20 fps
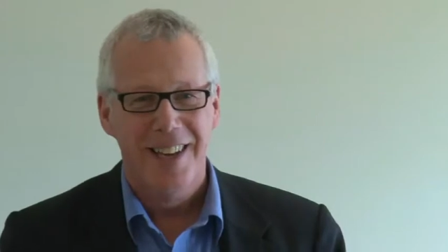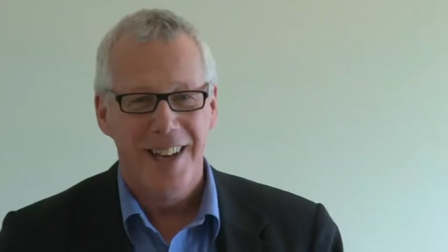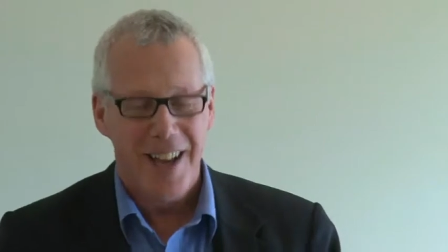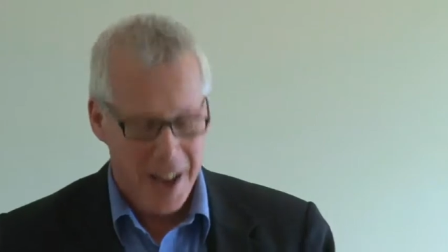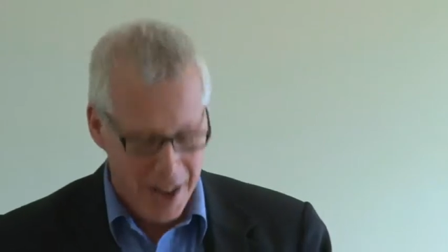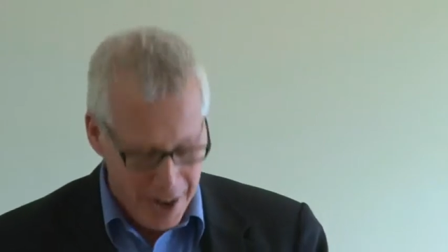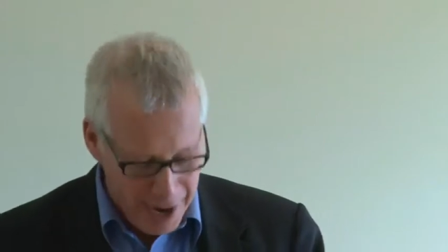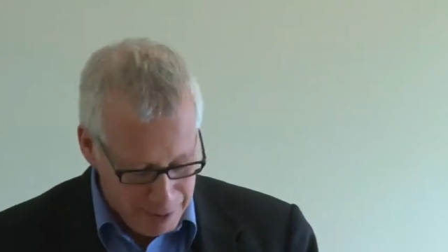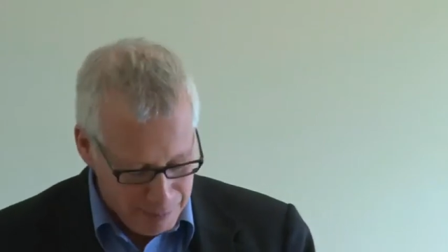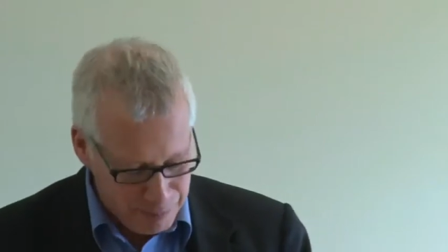
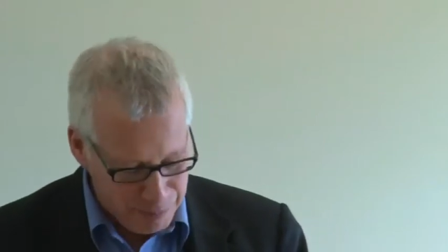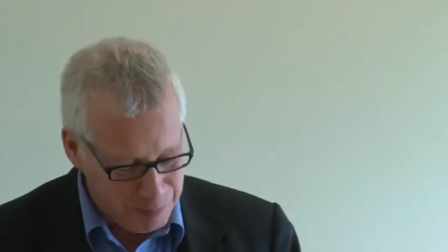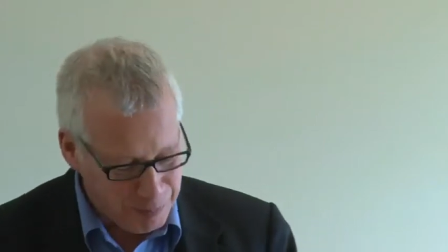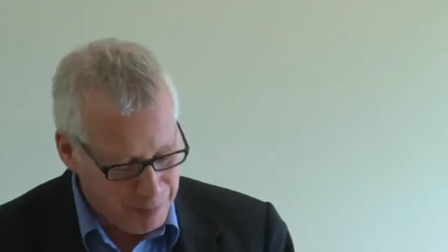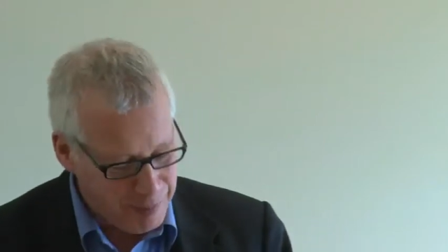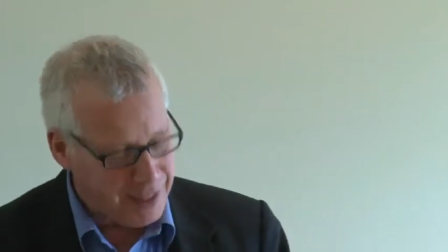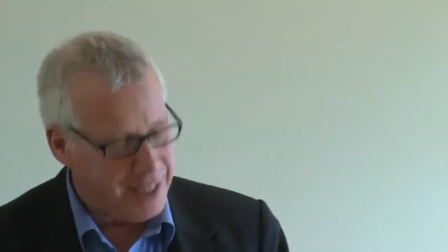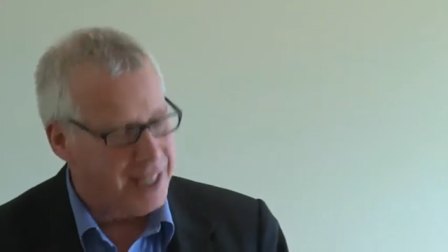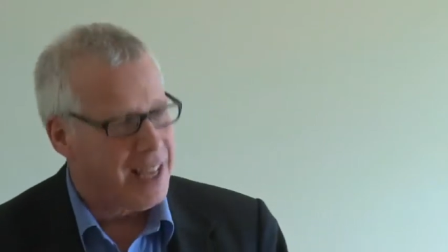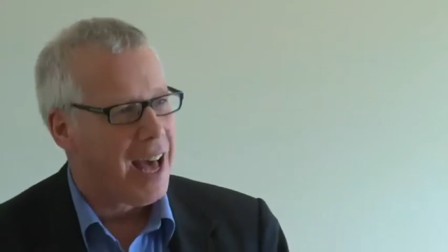But
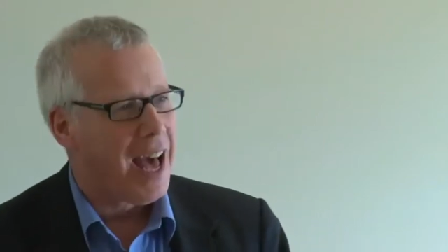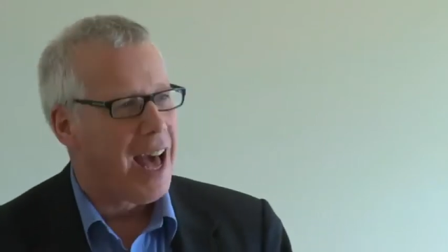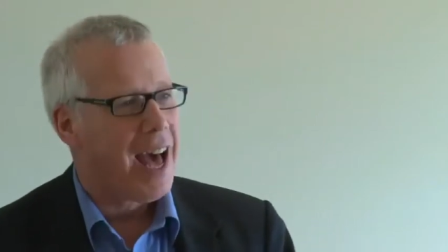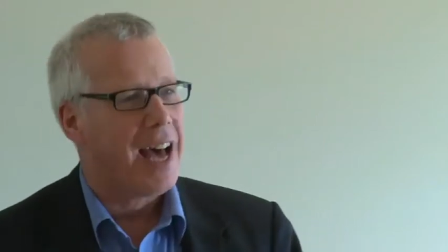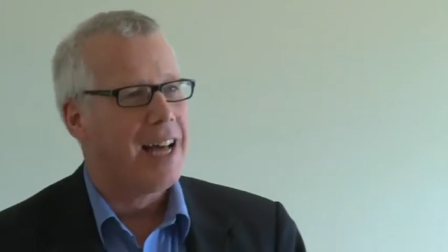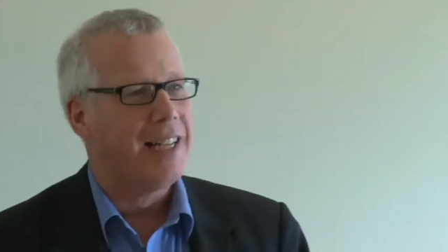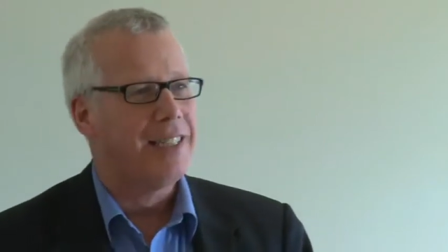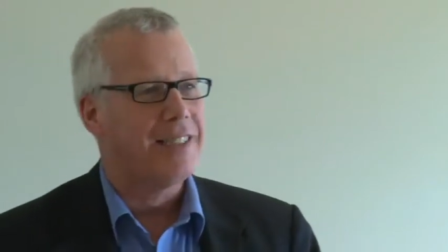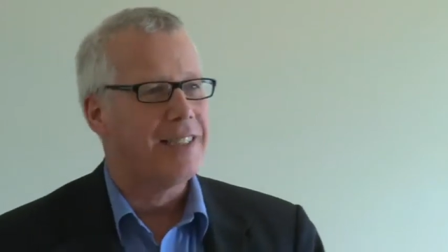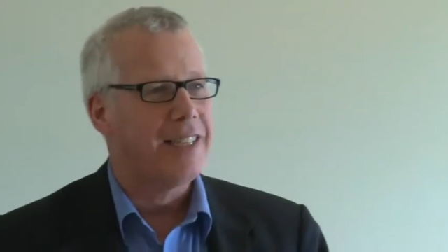
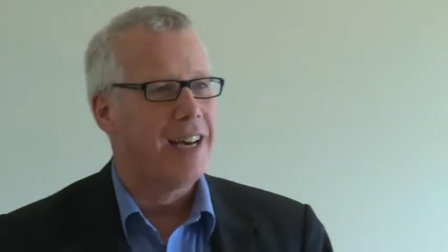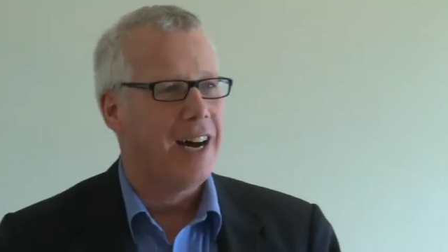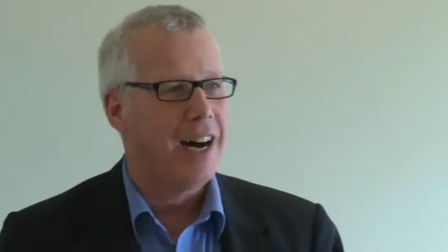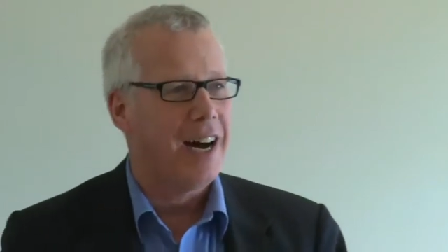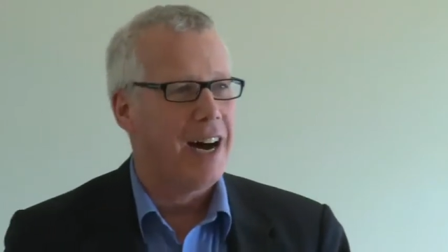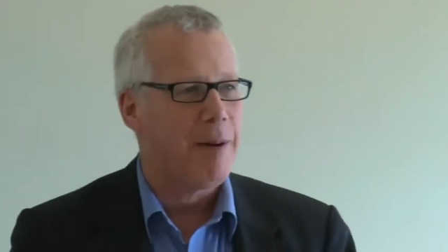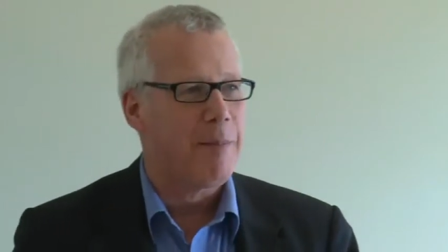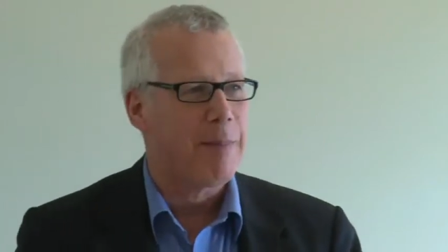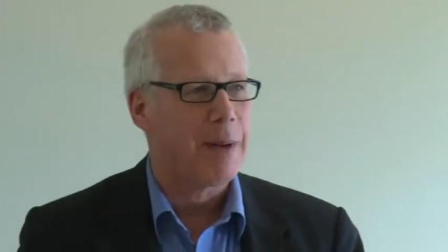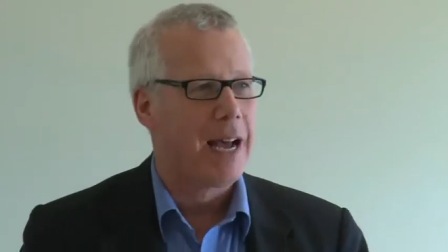
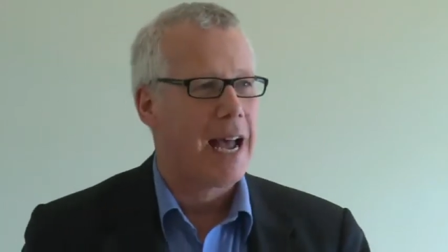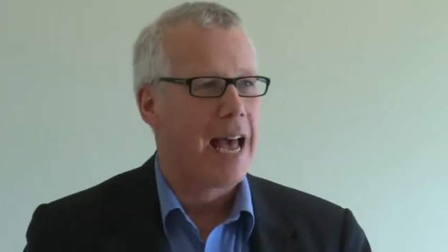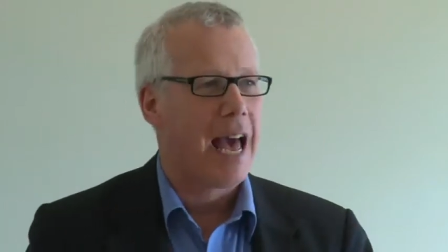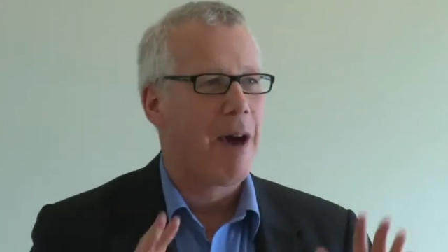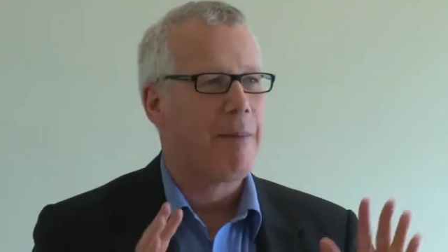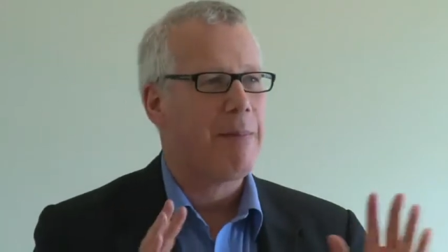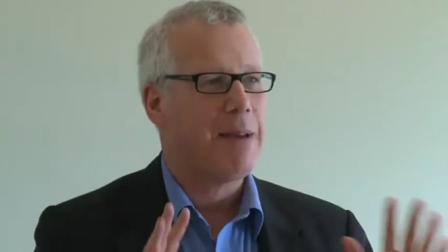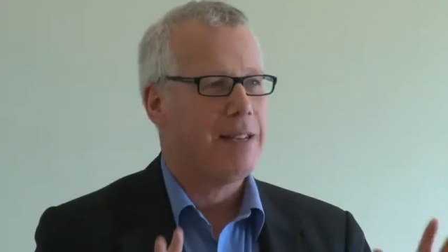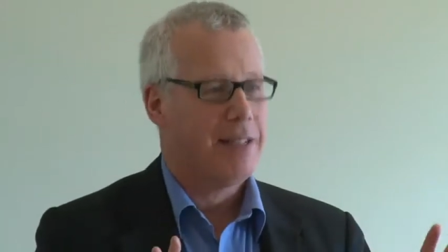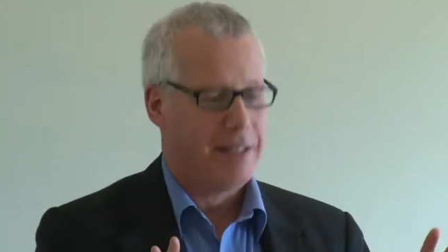I
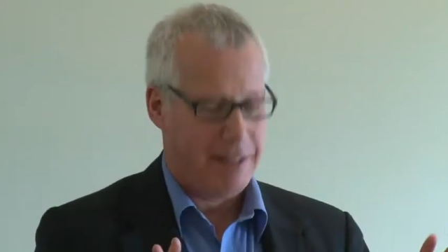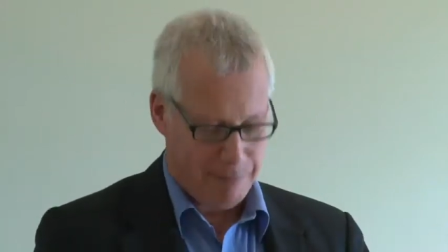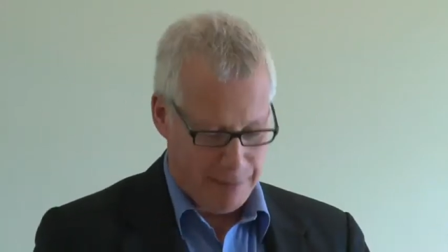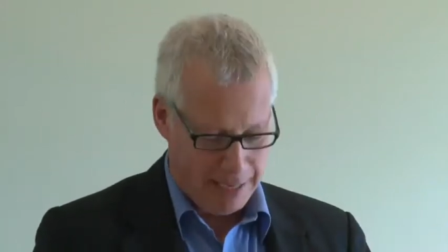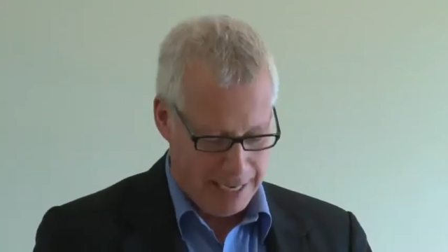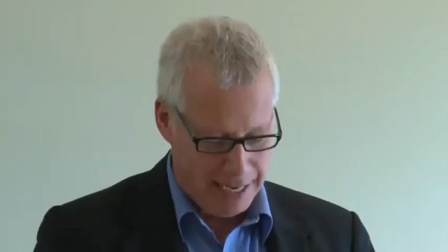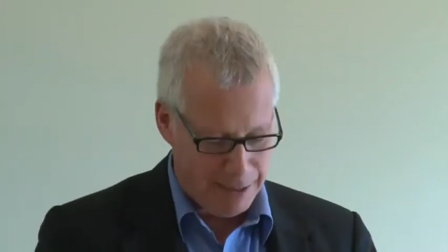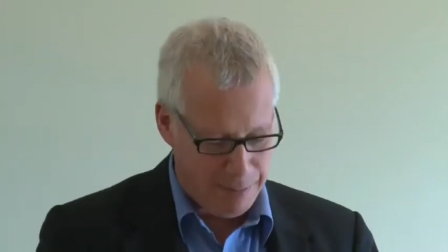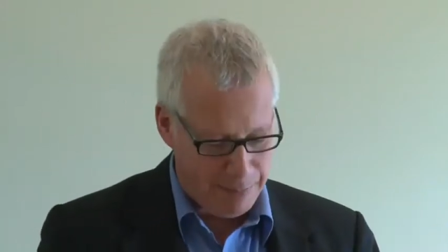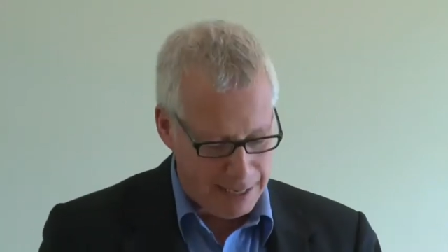am
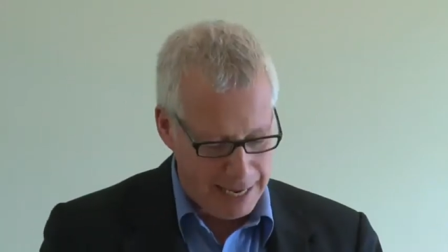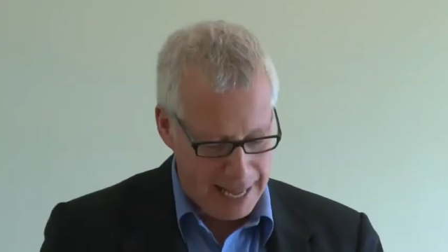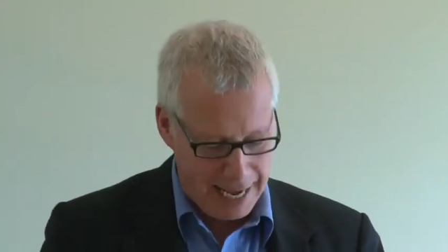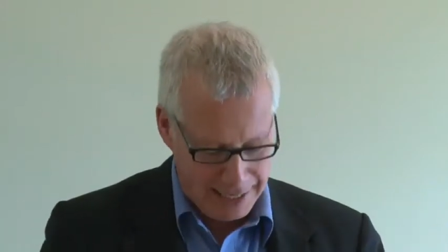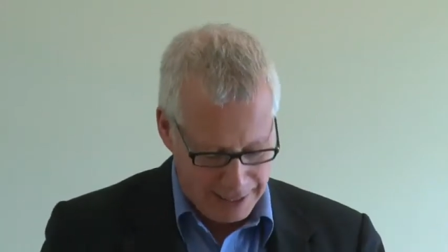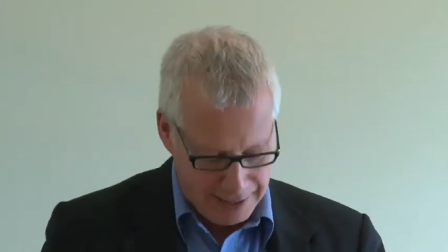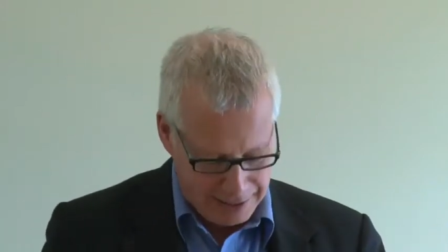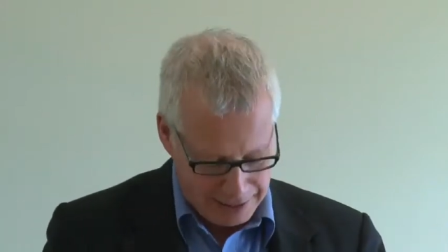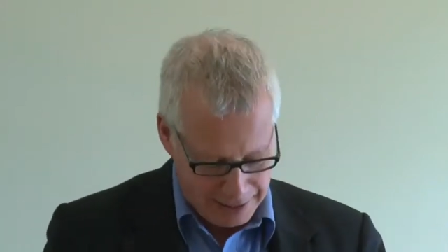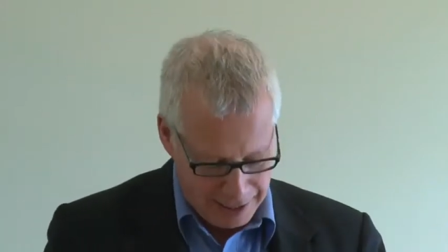in a
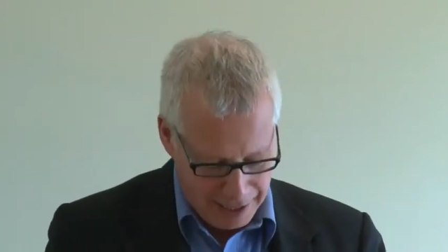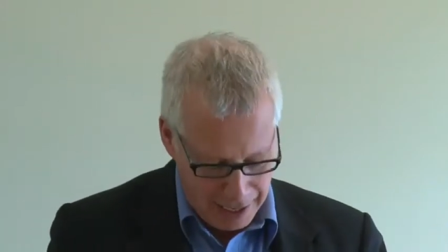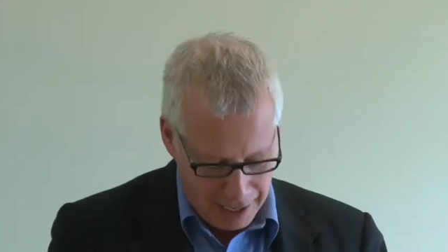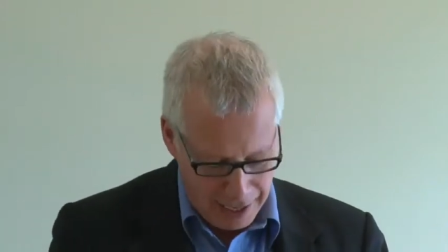place